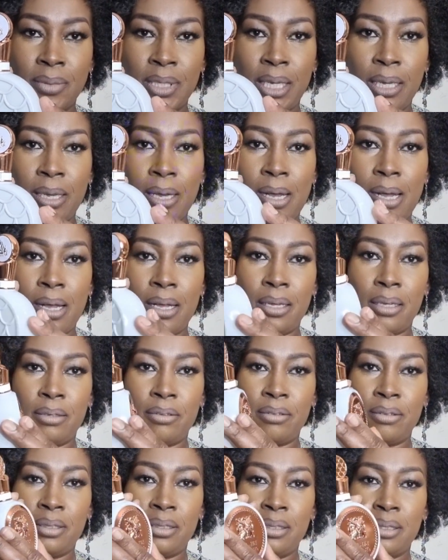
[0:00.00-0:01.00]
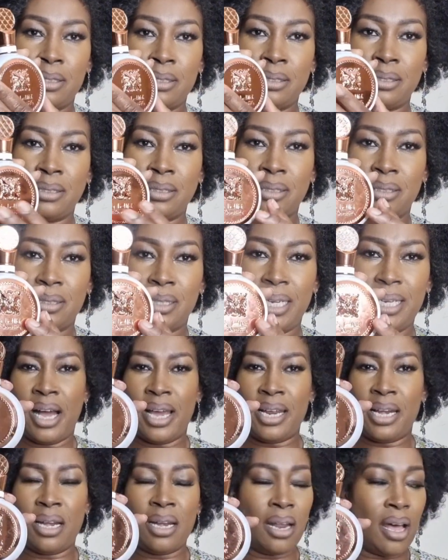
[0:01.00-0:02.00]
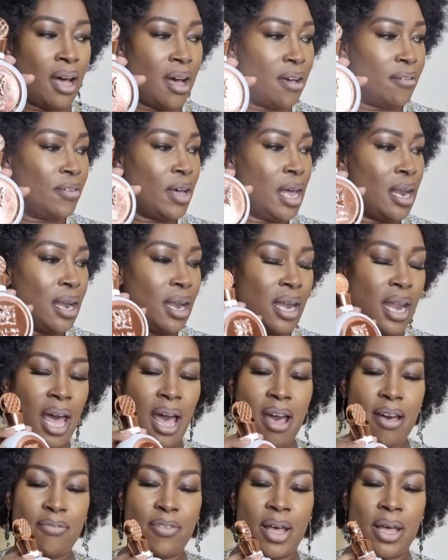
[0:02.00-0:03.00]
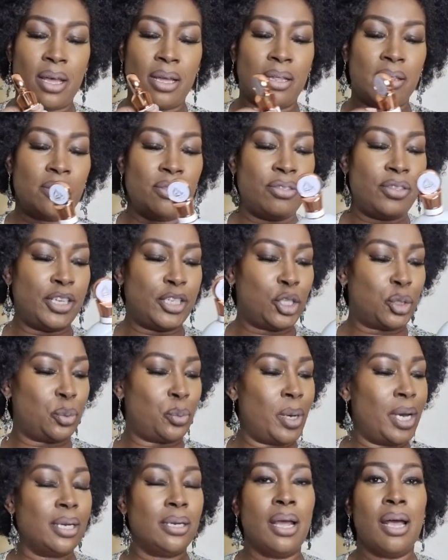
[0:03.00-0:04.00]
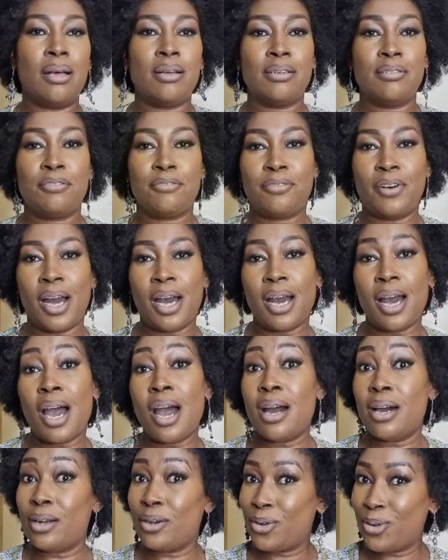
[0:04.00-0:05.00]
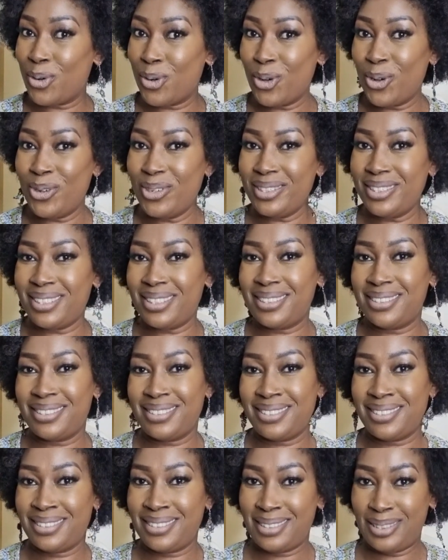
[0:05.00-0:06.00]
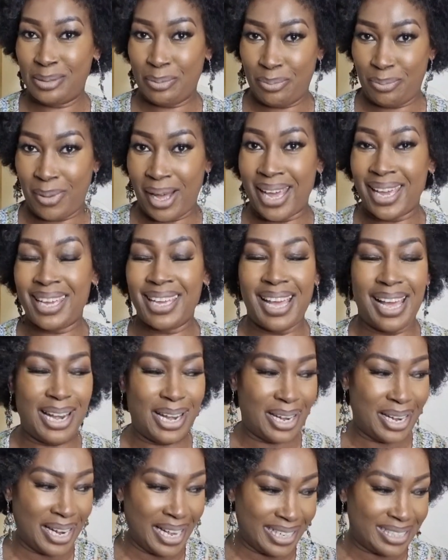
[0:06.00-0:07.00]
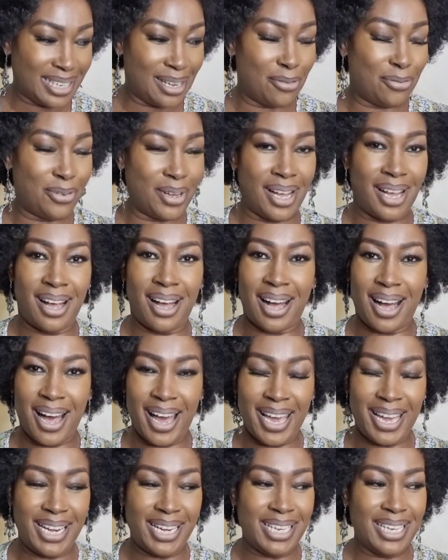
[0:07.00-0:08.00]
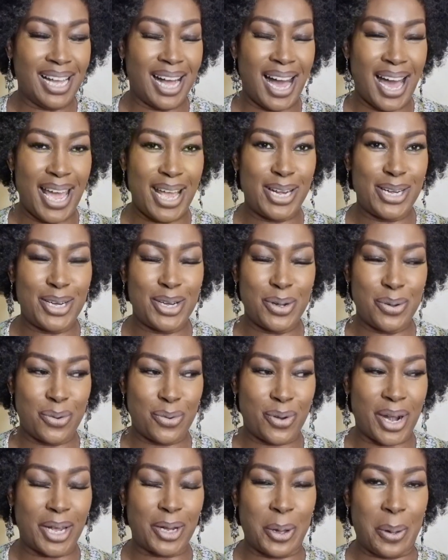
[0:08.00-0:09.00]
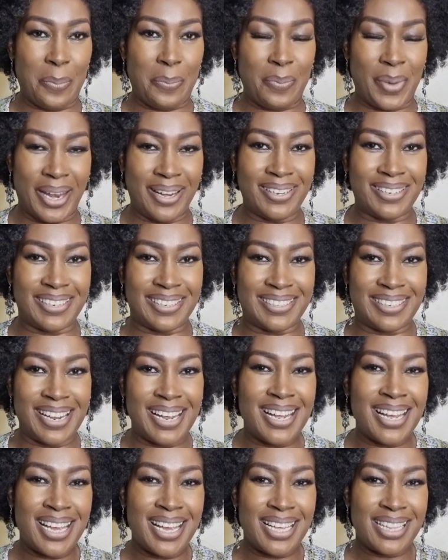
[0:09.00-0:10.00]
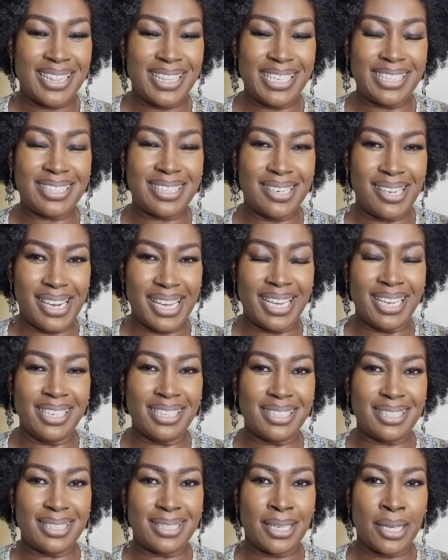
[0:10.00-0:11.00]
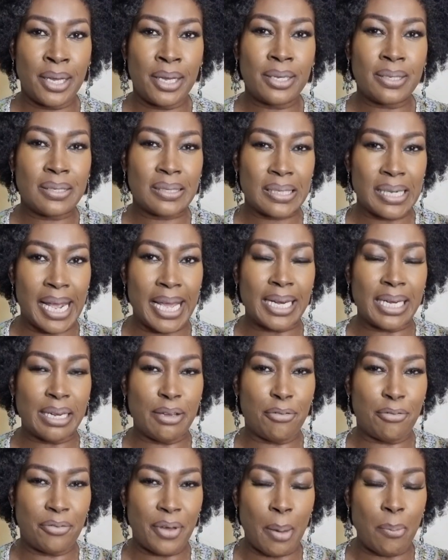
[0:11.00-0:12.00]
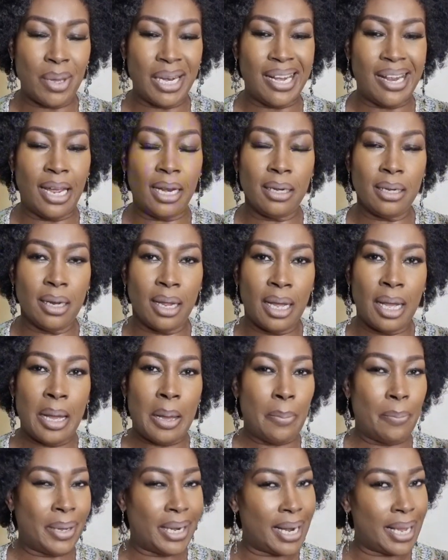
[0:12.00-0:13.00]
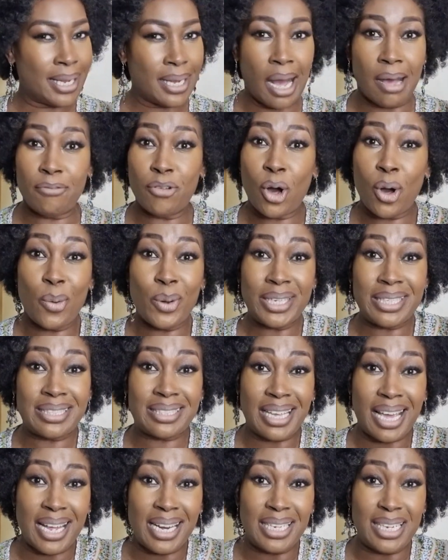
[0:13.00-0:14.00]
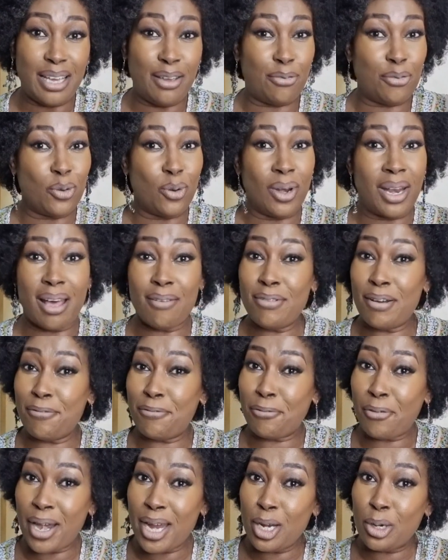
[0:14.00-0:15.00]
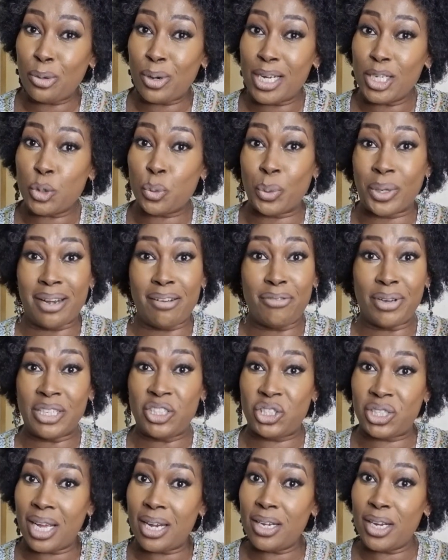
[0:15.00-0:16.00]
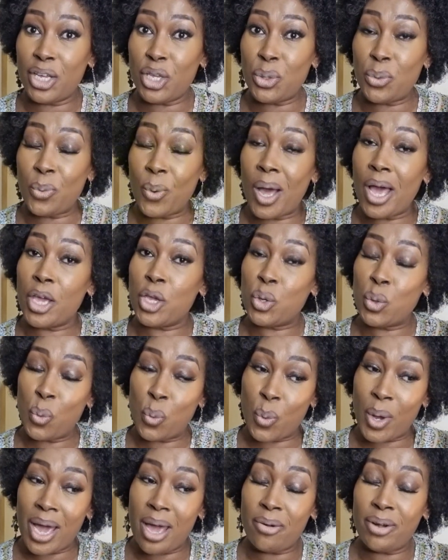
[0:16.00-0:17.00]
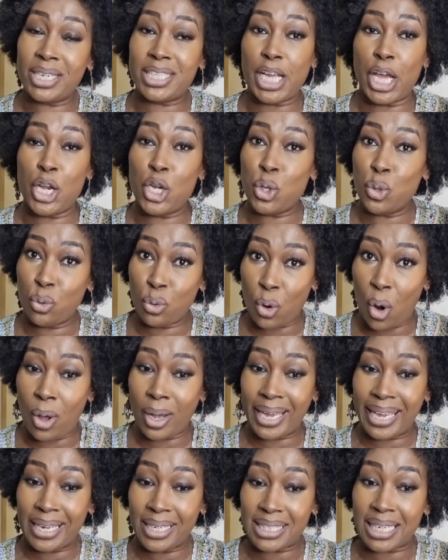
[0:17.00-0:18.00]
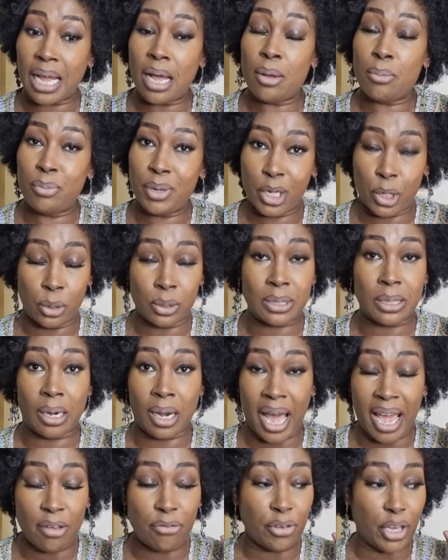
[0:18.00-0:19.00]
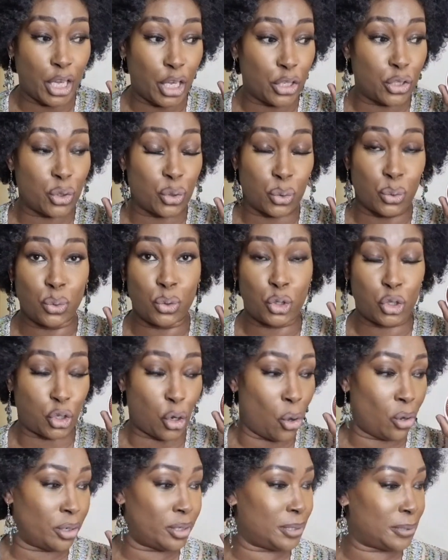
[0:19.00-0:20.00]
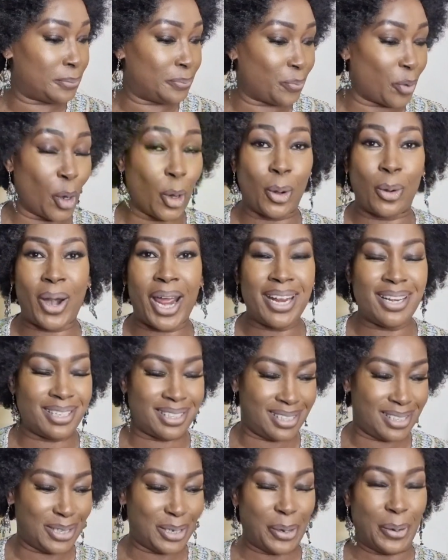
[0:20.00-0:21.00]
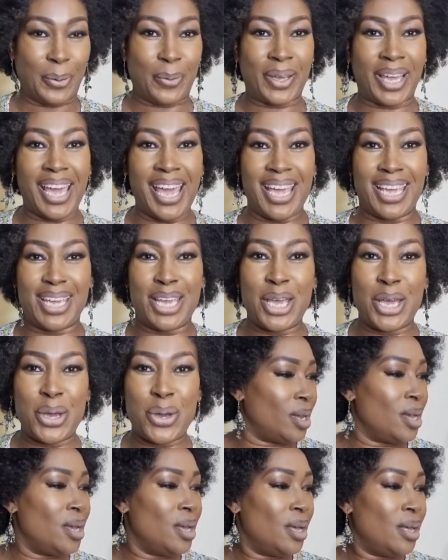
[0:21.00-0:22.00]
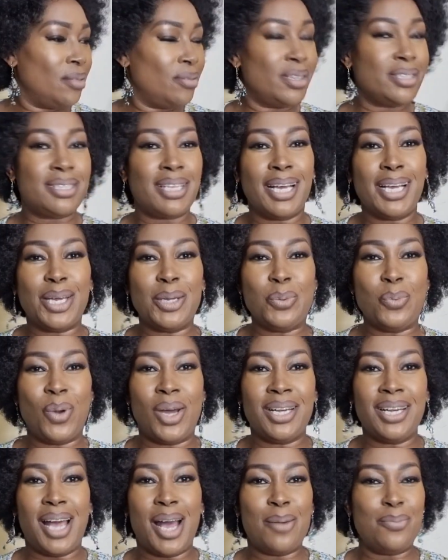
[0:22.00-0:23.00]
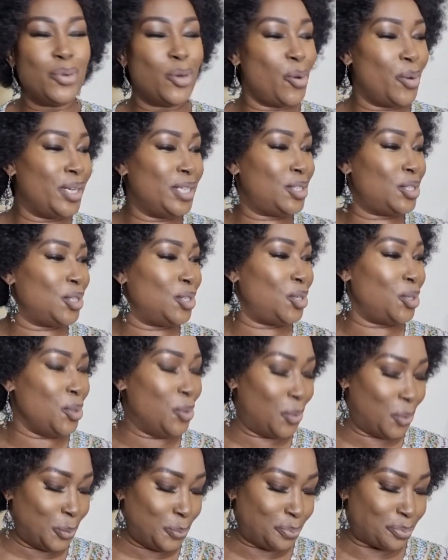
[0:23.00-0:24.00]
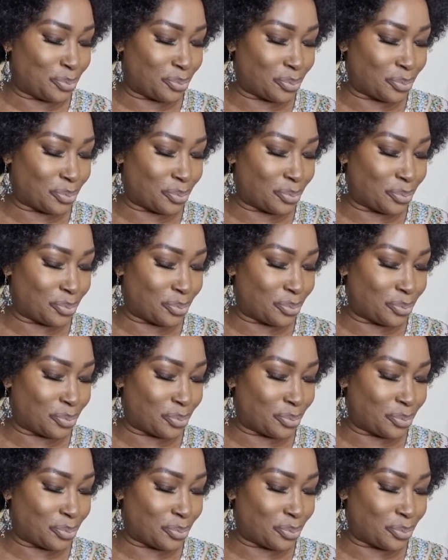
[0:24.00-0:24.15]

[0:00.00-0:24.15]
Yeah. I love this one. Faa Rose by Lataffa. Highly, highly recommended. This leans slightly feminine, but like I've always said, if you love a fragrance, whatever gender you are, you wear it and you rock it, because life is too short. All right? Okay. The second one I'm going to do